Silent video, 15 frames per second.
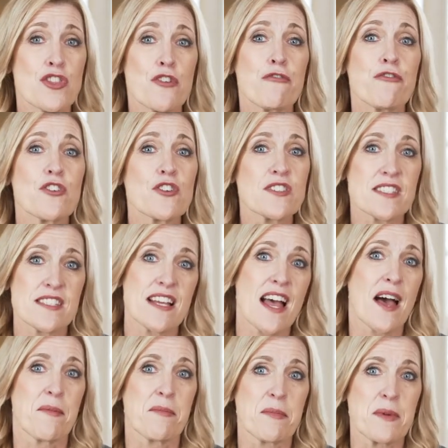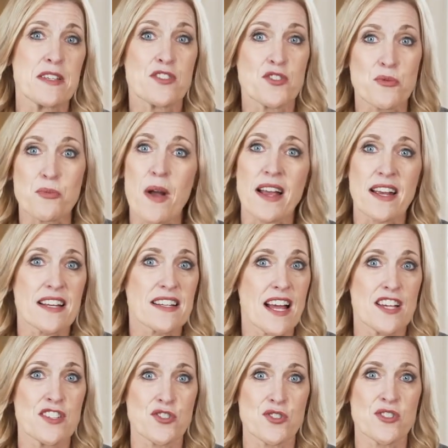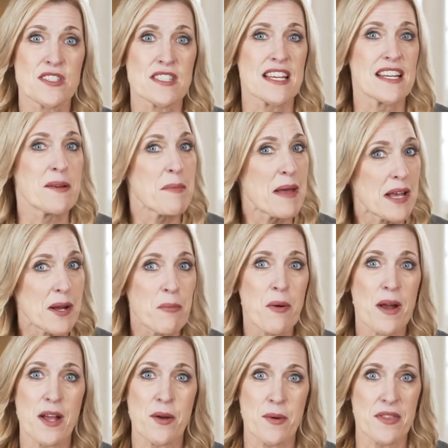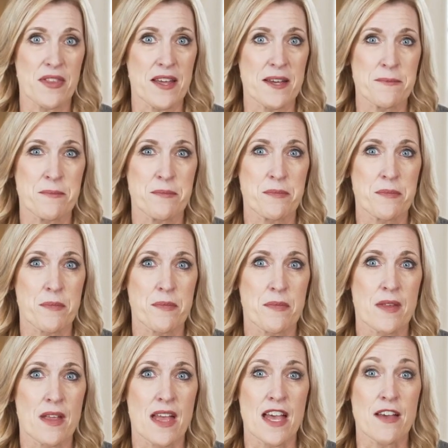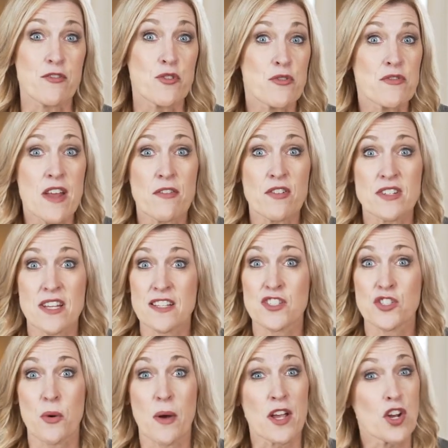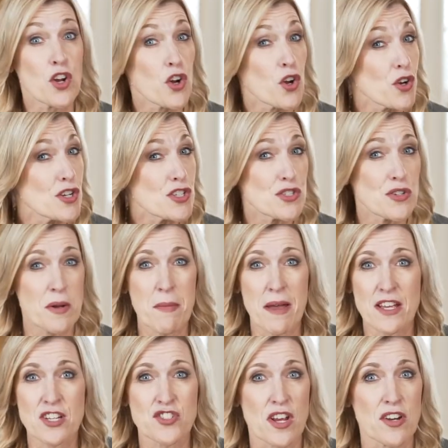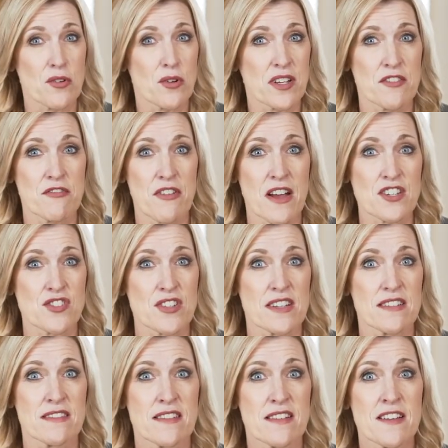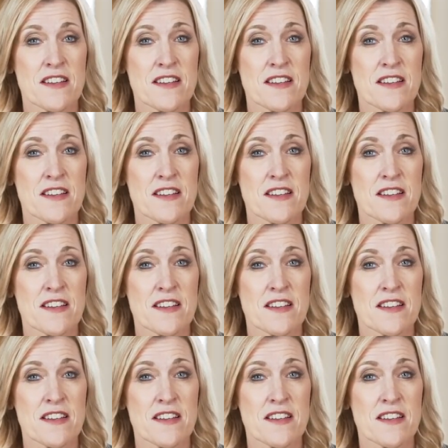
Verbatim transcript: The first step is to recognize your sin and make a break with it. If you've never done so, I encourage you to make a general confession.